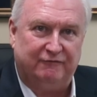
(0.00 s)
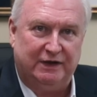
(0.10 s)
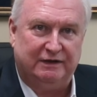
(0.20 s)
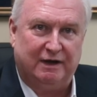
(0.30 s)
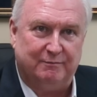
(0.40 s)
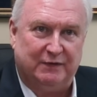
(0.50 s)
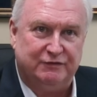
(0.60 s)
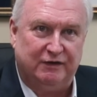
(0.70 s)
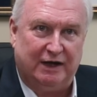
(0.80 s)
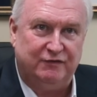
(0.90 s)
of income
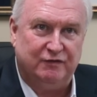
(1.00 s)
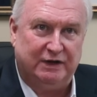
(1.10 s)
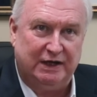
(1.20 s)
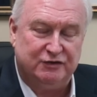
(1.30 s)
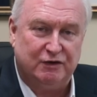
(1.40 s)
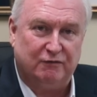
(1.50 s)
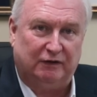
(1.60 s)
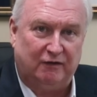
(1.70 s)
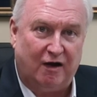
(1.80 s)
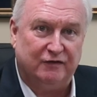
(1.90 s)
that you have. You can't show a
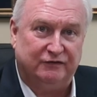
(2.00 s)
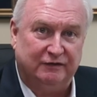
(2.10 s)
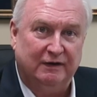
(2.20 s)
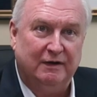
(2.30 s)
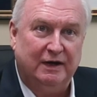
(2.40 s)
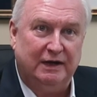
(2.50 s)
loss